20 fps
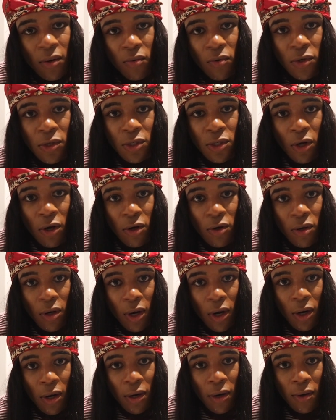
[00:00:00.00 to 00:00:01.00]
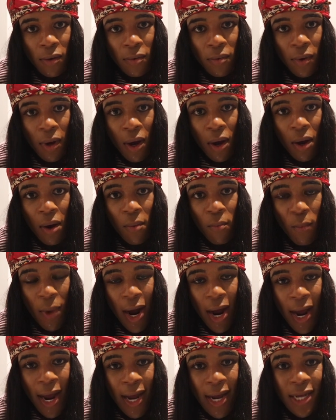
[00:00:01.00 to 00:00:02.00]
result of
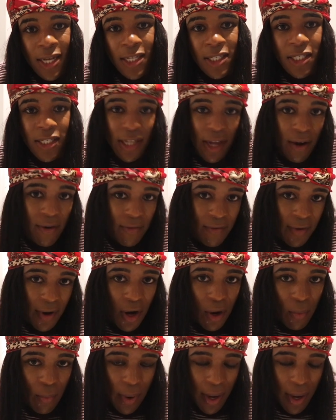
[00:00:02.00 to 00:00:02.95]
my stuffed bell